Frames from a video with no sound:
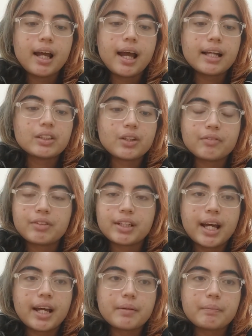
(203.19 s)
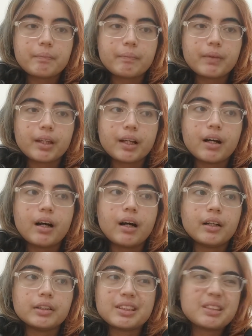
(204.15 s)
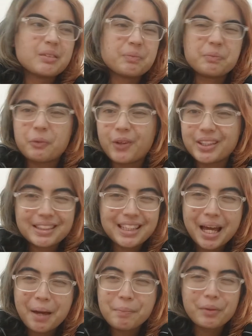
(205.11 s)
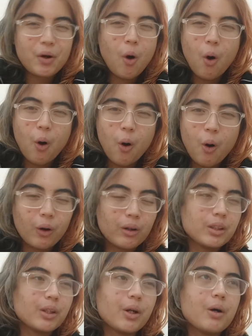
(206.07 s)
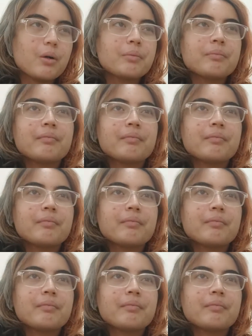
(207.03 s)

And so after that, just was sad, call, you know,